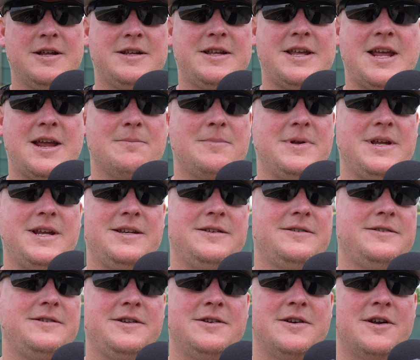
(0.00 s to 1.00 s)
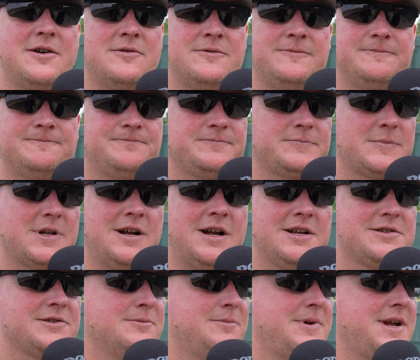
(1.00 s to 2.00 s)
can't beat,
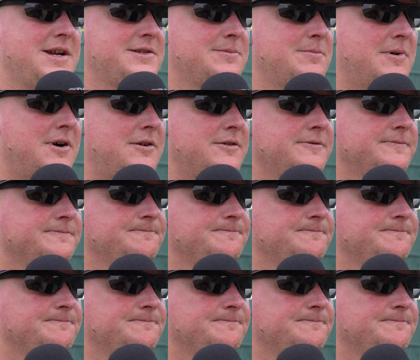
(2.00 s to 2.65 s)
hustle baseball.